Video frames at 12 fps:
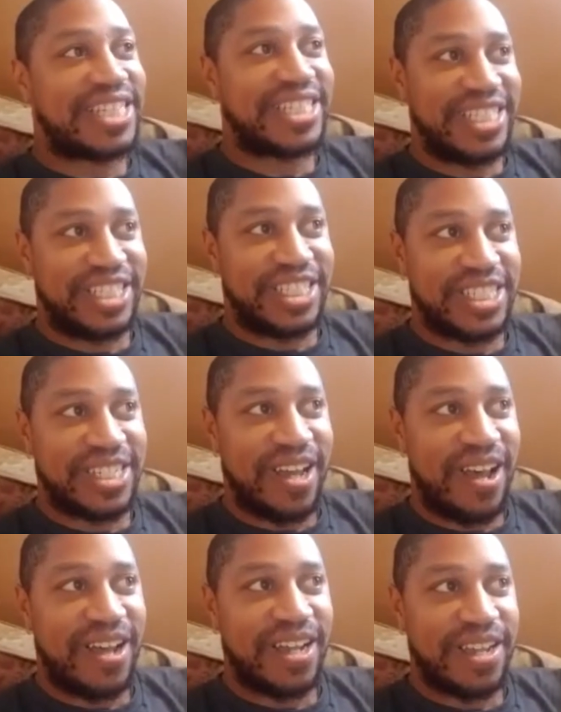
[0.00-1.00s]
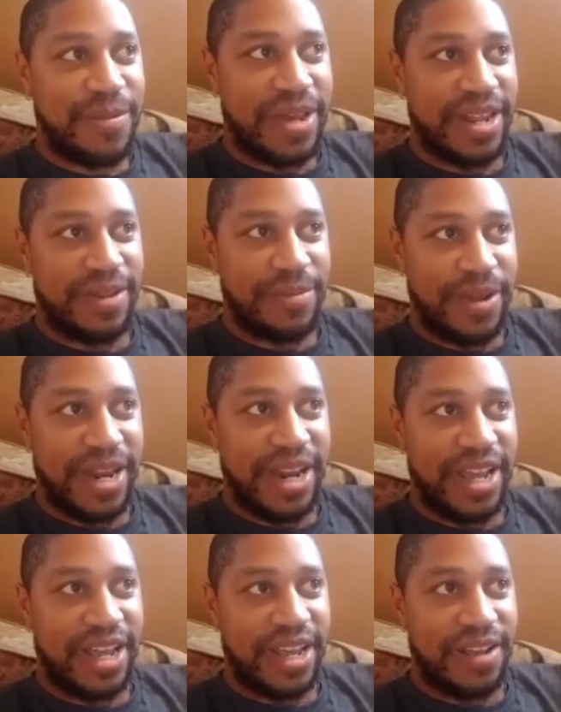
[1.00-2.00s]
just talking with
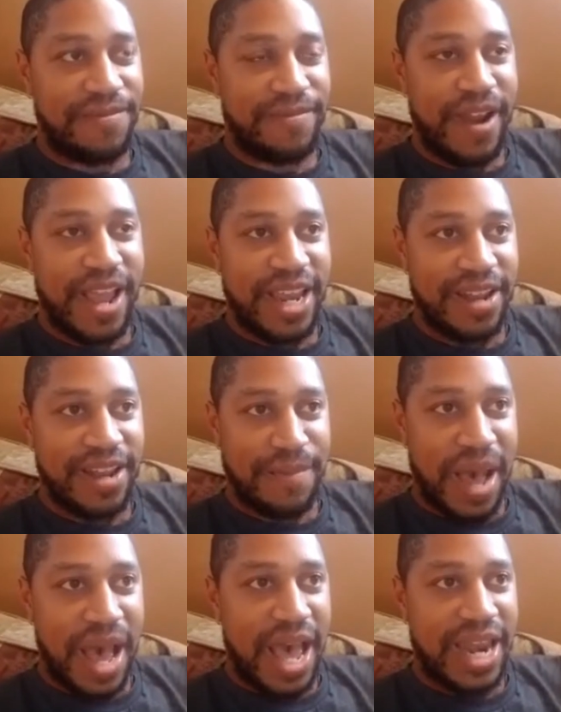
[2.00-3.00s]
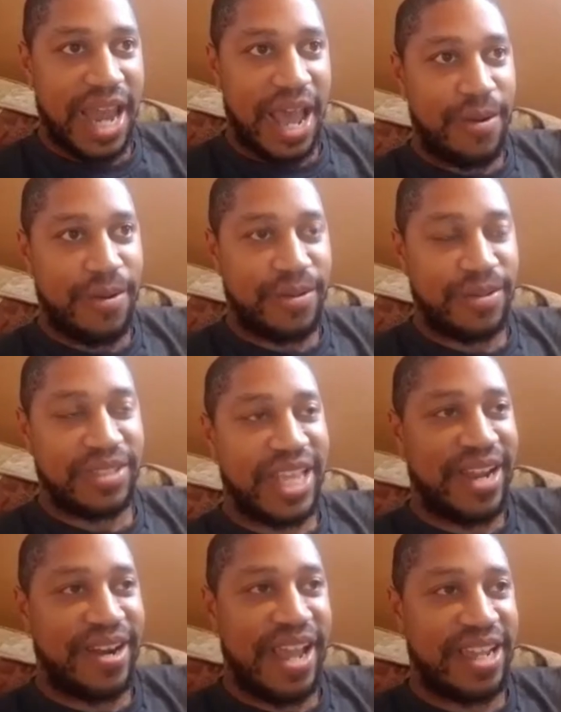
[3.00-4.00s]
a friend of mine. I won't say her
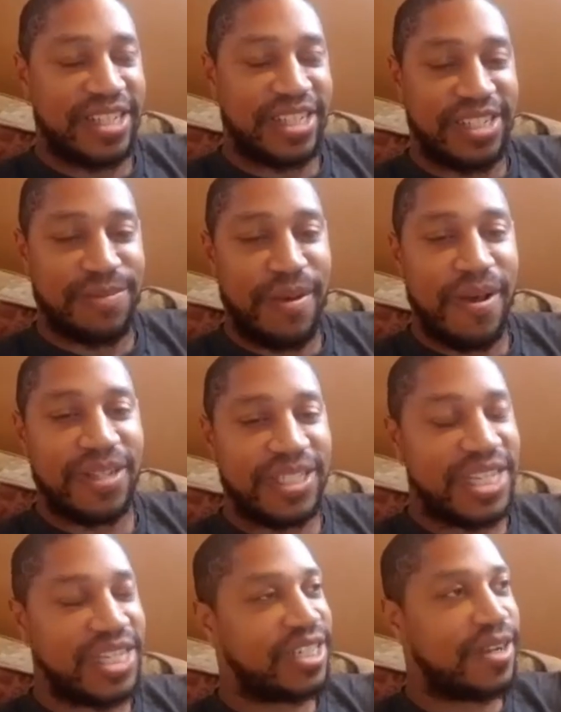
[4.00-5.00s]
name because she's a politician.